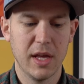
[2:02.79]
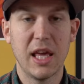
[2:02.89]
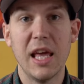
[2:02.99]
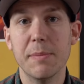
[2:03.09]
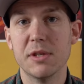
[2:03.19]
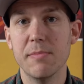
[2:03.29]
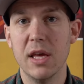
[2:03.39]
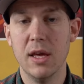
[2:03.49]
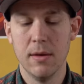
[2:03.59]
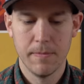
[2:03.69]
It keeps
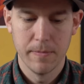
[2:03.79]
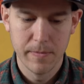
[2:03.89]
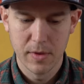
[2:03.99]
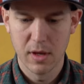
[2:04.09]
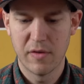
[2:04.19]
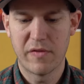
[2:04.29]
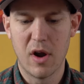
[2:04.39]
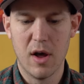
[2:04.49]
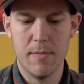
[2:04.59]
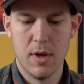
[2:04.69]
me
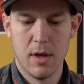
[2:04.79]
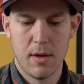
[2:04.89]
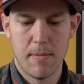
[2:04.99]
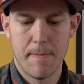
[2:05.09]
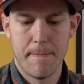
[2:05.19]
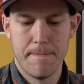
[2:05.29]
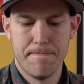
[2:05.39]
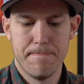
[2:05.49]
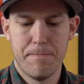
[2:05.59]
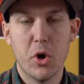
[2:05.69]
from
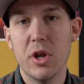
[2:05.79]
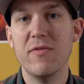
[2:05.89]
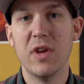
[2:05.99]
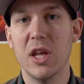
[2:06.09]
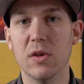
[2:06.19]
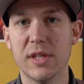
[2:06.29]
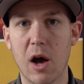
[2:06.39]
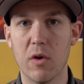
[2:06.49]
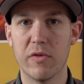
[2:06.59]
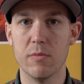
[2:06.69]
putting videos
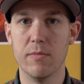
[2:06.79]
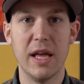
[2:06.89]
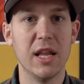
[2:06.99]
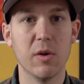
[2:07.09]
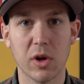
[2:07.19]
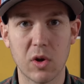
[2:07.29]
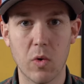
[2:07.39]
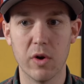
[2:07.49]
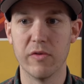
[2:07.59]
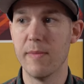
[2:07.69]
out, from hitting
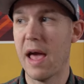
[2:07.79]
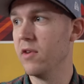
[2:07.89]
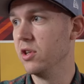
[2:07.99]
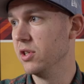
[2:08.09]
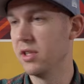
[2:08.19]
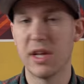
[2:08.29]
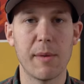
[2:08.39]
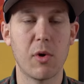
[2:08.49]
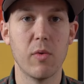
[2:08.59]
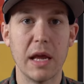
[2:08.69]
record, from having just the
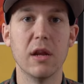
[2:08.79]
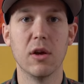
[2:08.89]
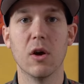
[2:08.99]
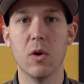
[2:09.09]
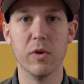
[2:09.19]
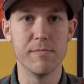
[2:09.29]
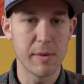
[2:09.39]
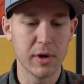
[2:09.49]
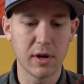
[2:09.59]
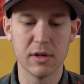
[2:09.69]
camera ready to go with
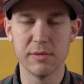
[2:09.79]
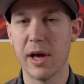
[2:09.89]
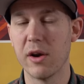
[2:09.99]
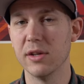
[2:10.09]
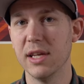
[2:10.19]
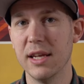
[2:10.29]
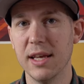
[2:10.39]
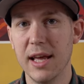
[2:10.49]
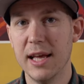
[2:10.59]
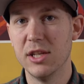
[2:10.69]
memory cards and batteries in
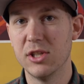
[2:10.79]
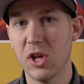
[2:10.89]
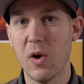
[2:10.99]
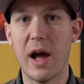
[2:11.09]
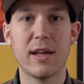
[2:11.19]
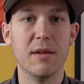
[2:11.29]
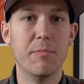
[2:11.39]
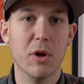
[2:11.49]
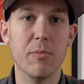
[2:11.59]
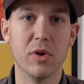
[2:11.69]
it, so I can
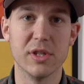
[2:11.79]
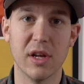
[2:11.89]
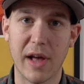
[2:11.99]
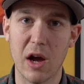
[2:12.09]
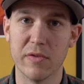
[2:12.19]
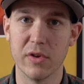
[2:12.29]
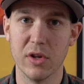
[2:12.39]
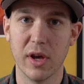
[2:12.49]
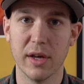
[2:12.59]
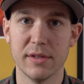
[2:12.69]
put more stuff out for
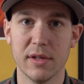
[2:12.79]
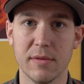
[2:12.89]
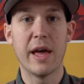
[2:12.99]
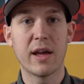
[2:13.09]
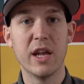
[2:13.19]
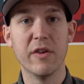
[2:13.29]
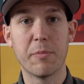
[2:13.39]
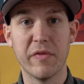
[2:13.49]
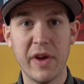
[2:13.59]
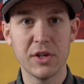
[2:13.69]
you guys. That kind
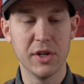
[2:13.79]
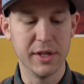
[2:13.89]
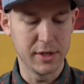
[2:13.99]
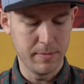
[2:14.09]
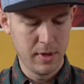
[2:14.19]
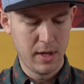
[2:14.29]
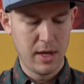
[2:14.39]
of perfectionism